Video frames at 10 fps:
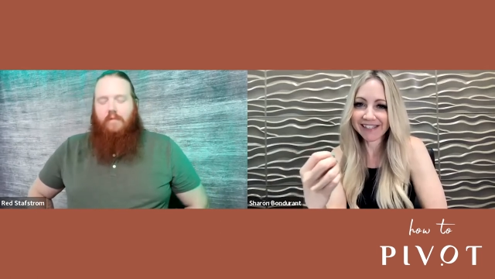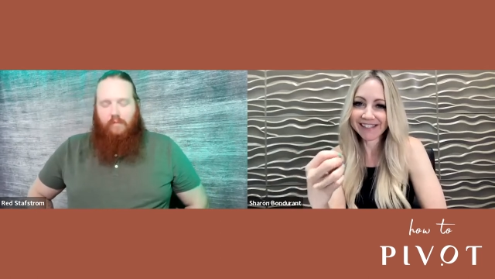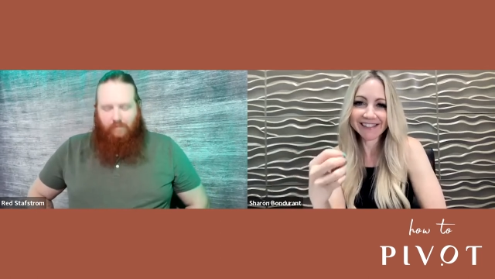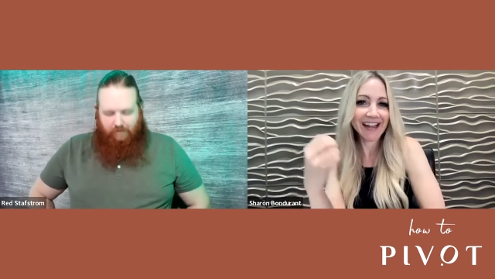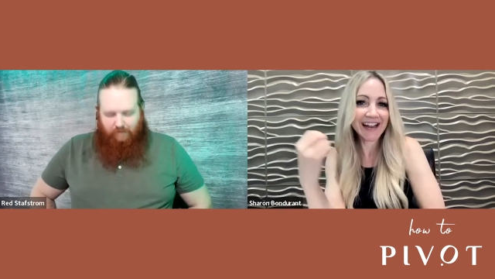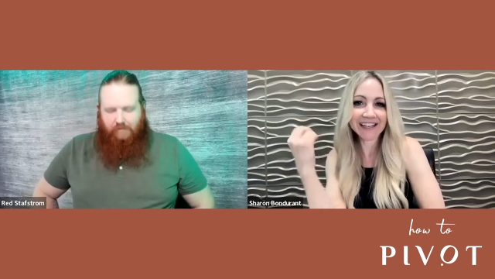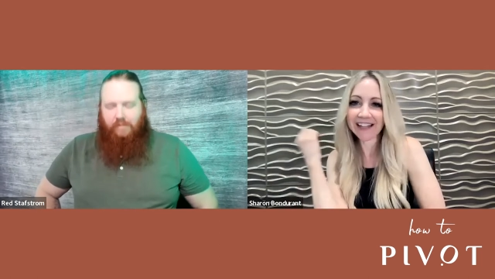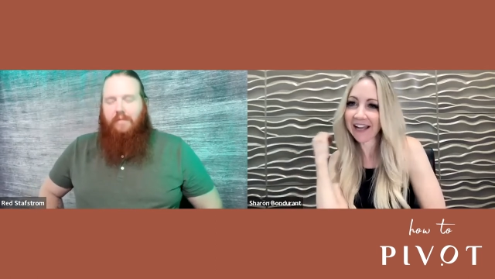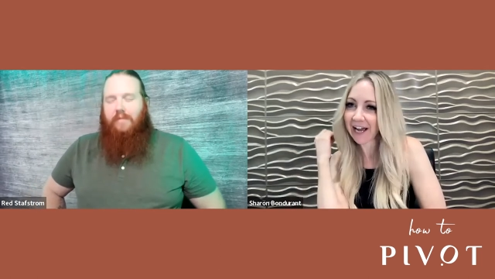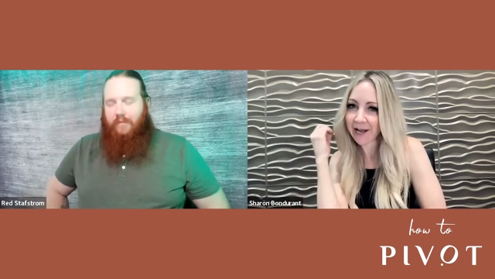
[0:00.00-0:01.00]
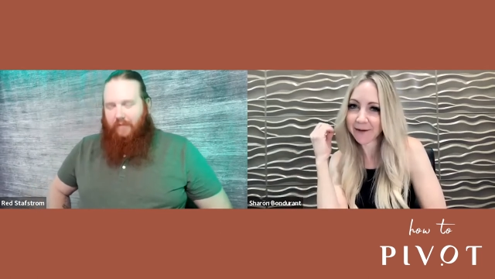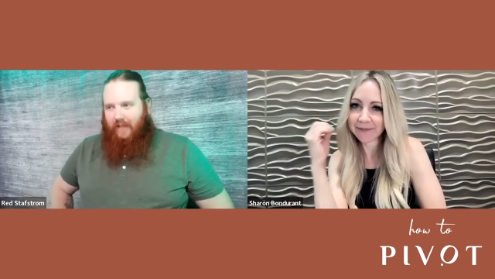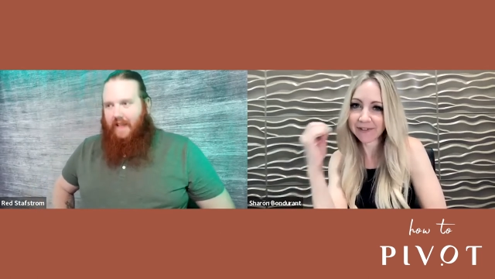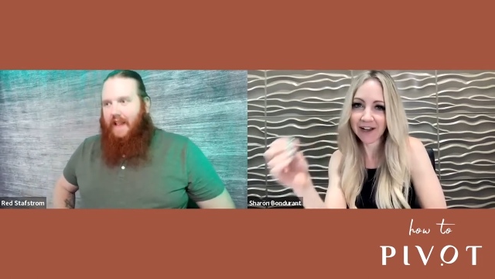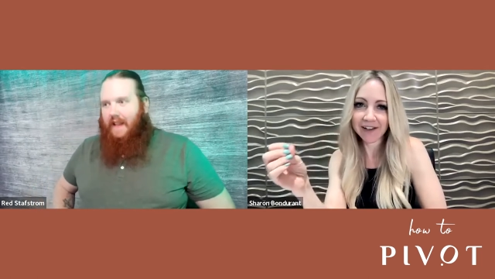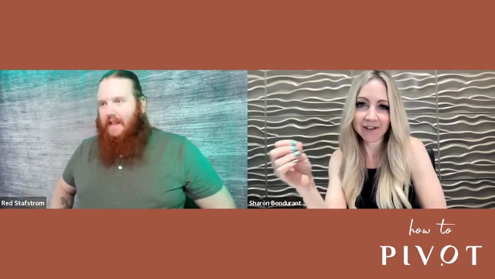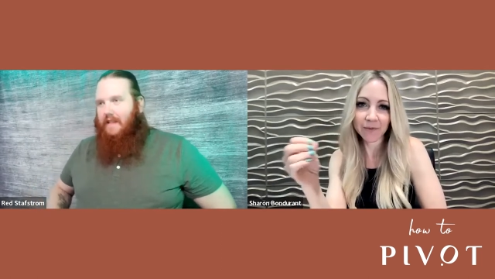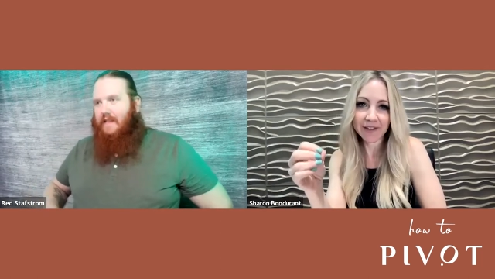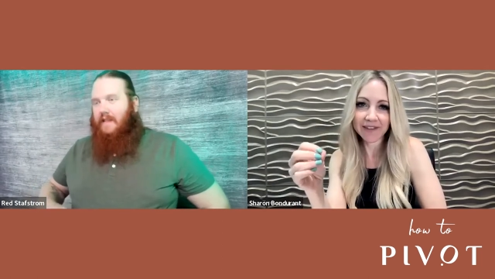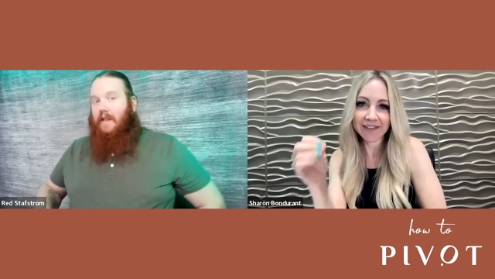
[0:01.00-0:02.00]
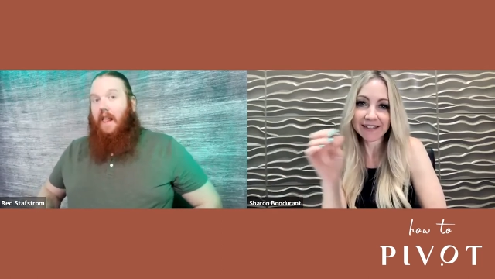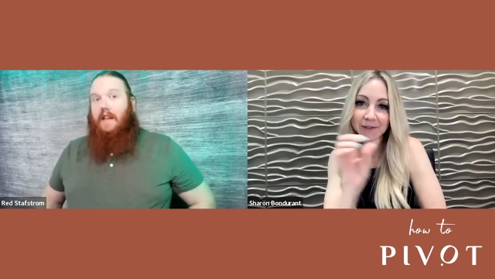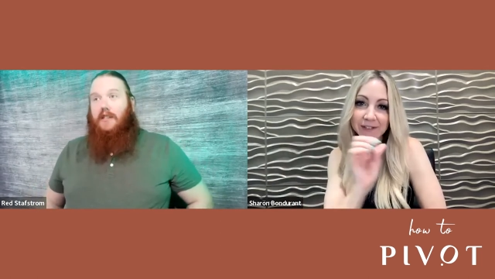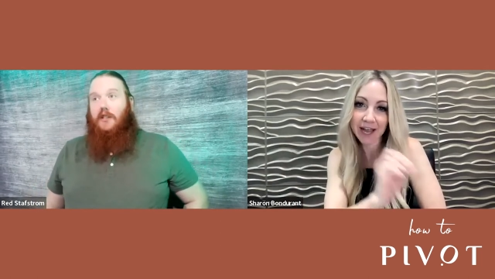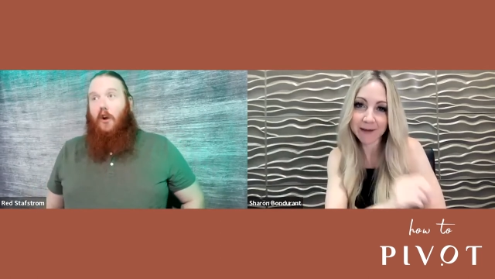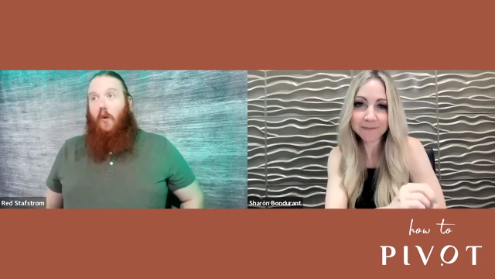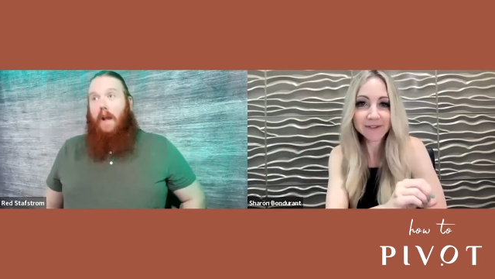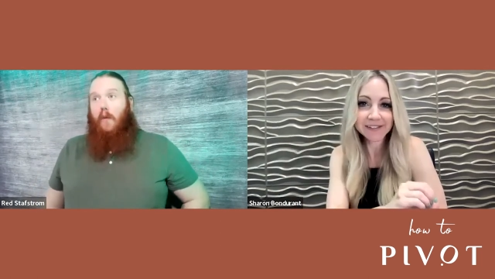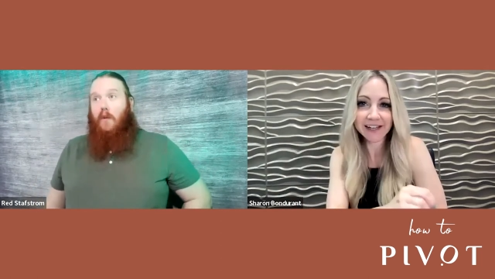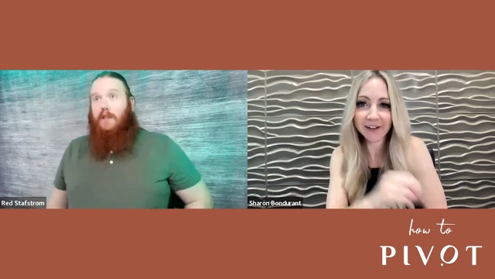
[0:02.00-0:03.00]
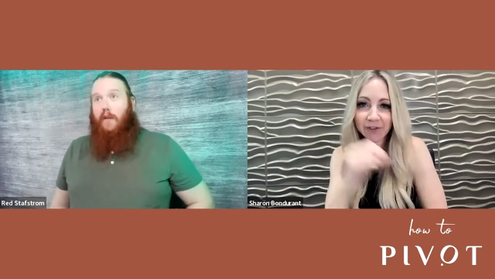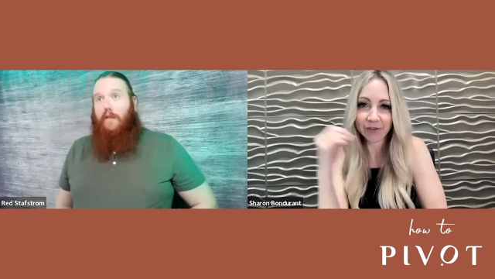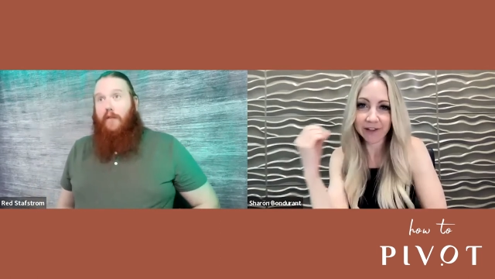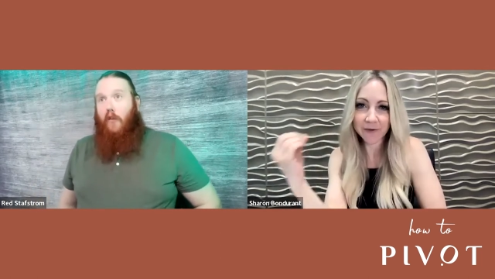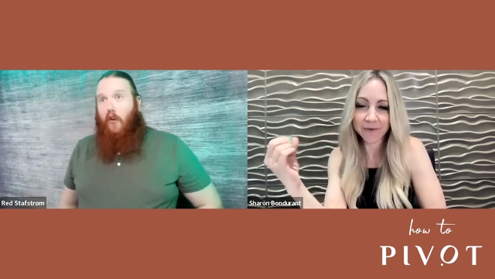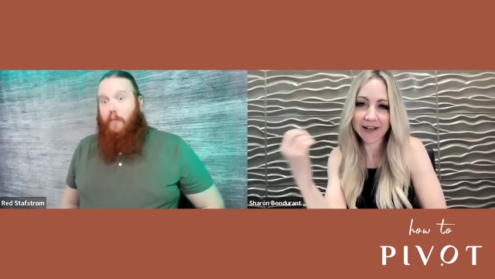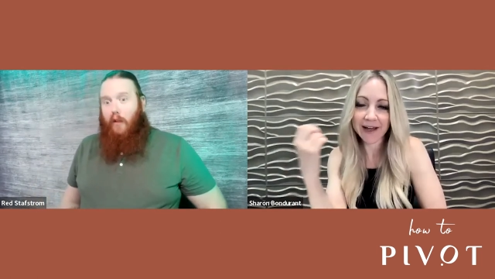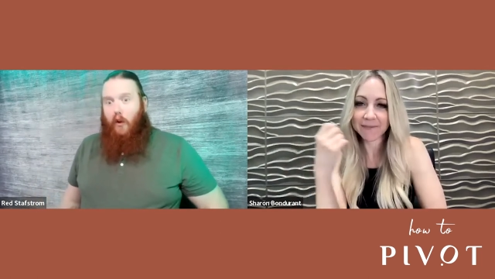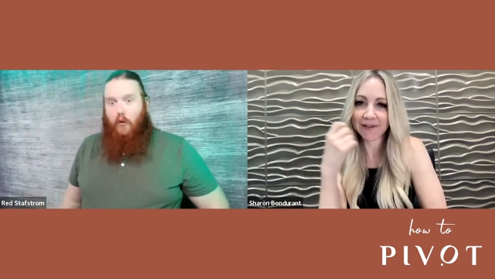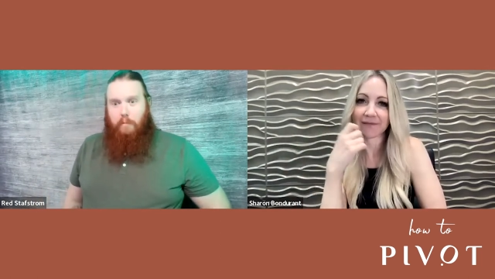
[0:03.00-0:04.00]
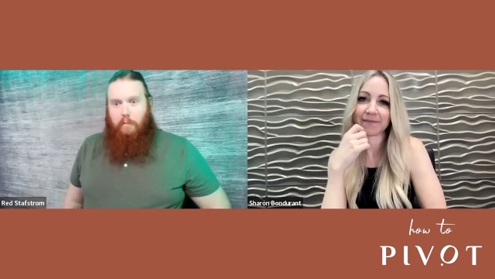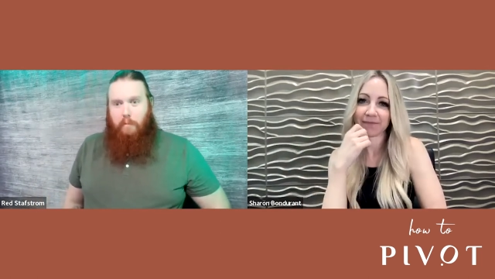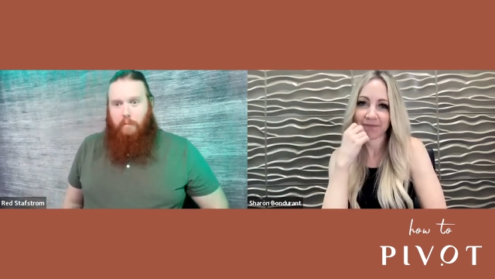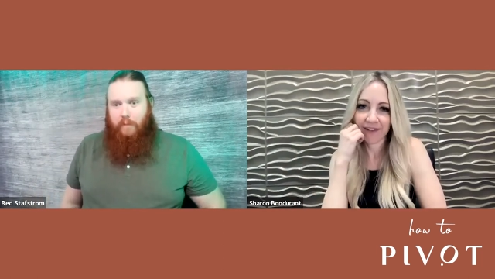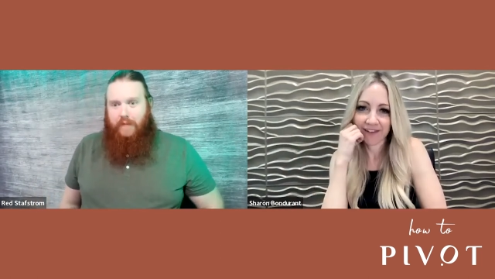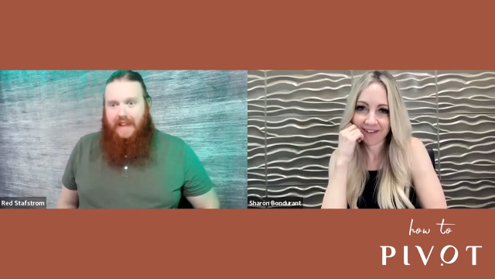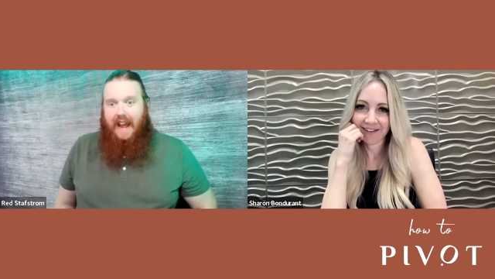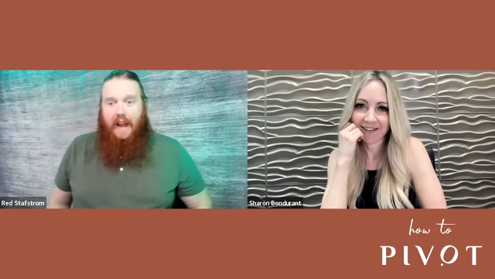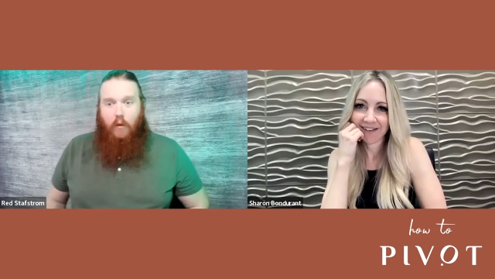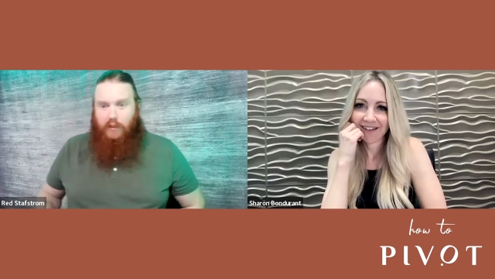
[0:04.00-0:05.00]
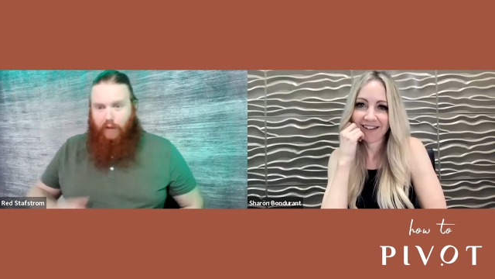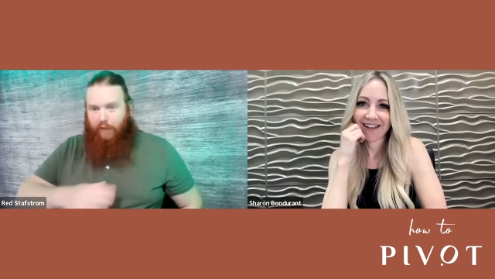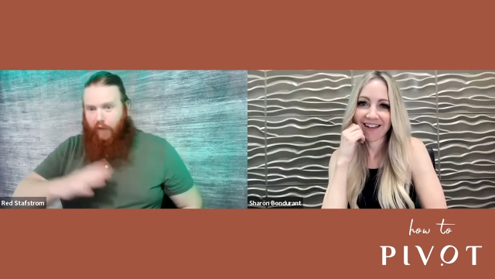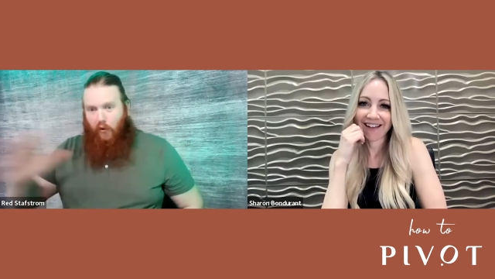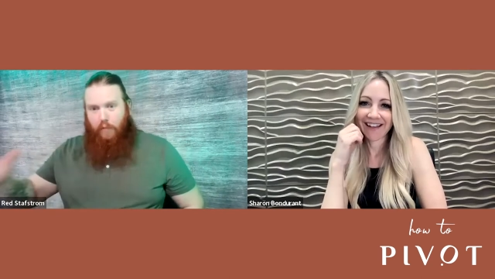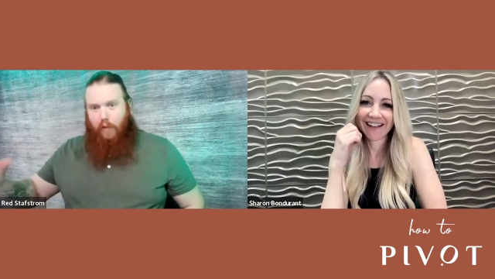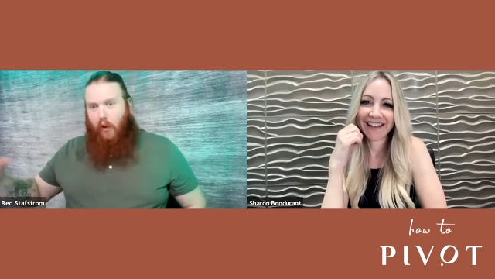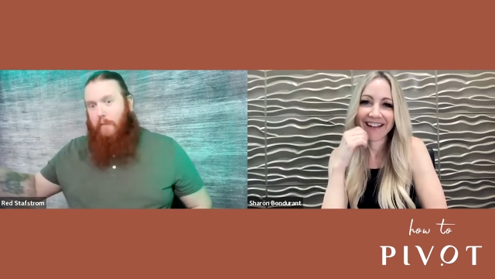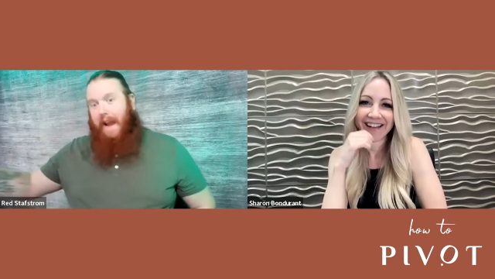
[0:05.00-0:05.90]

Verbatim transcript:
Speaker 1: just decided like I am done with this? So it was skills, a full like, blown.
Speaker 2: Yeah, it was a full blown